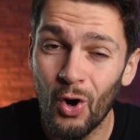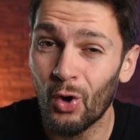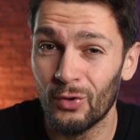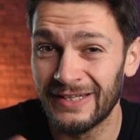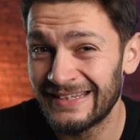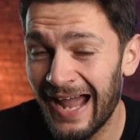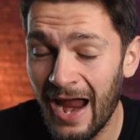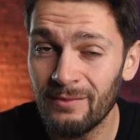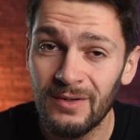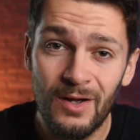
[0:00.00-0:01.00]
all the
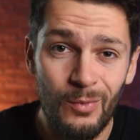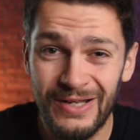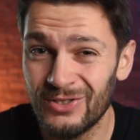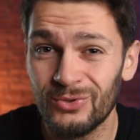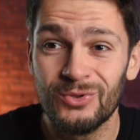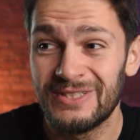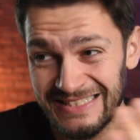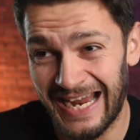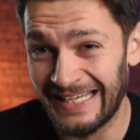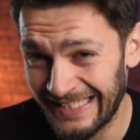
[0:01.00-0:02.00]
time when you
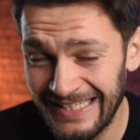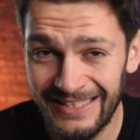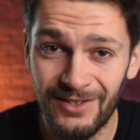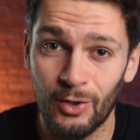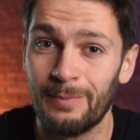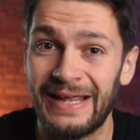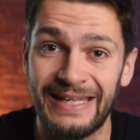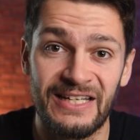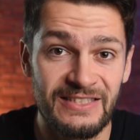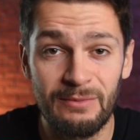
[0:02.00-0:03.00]
sign in or
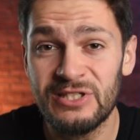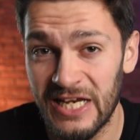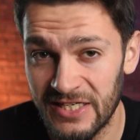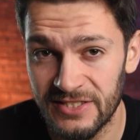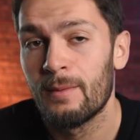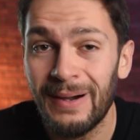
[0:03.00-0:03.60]
making some changes.